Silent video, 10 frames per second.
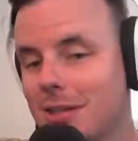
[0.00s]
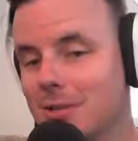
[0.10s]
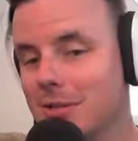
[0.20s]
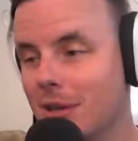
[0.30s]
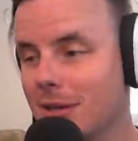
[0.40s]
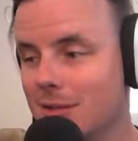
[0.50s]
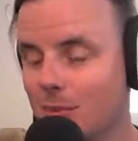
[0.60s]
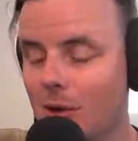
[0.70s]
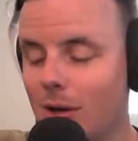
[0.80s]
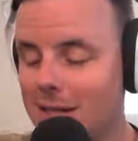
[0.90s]
other side of this
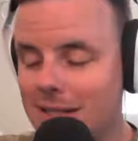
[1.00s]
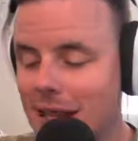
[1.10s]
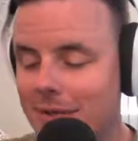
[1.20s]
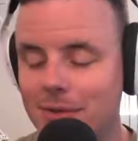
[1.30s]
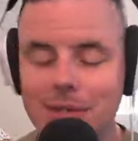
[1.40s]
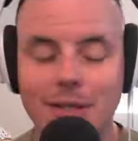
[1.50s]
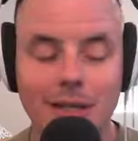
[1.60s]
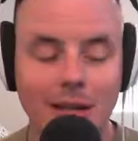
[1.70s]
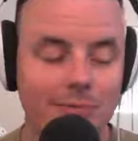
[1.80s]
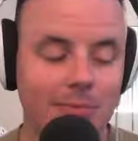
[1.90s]
wall. I just haven't ridden it.
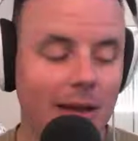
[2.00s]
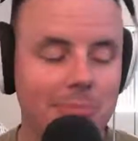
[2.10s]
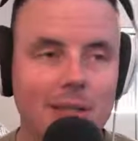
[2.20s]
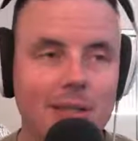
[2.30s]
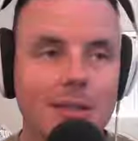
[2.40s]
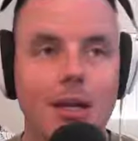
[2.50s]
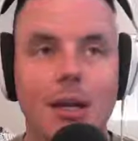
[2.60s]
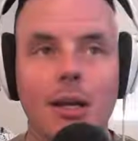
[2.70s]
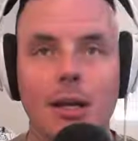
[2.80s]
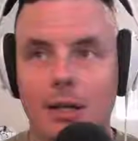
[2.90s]
I've been
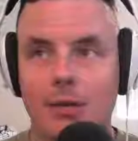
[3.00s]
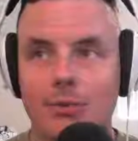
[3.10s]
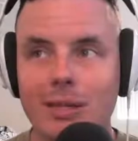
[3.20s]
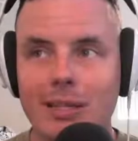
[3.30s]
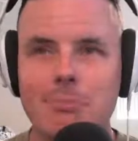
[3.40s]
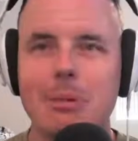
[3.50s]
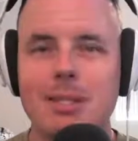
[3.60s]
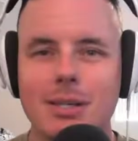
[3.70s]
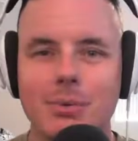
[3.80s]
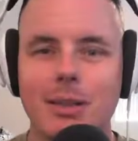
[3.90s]
really
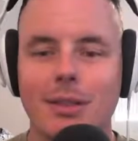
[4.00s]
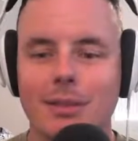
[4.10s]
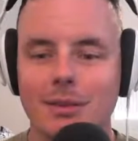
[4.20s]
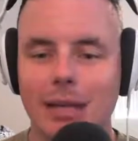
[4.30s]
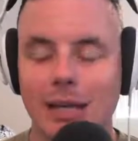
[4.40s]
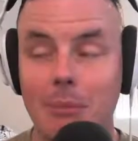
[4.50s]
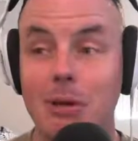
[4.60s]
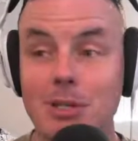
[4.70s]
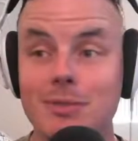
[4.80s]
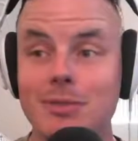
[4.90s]
busy with like a
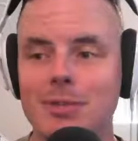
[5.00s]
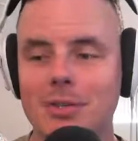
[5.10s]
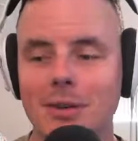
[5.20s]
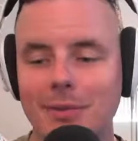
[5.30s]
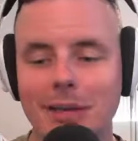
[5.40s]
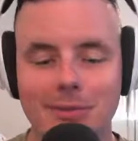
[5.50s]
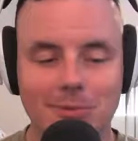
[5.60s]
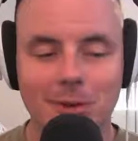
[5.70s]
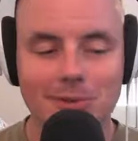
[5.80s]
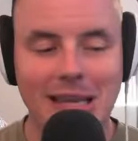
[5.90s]
bunch of other stuff that
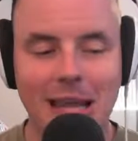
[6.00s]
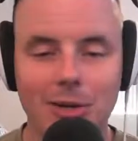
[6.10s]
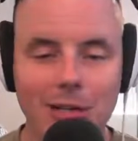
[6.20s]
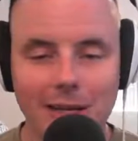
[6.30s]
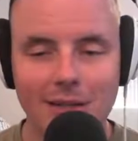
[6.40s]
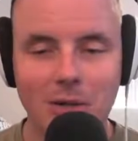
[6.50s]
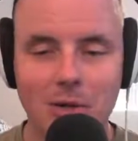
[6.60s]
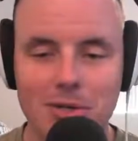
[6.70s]
involves carrying large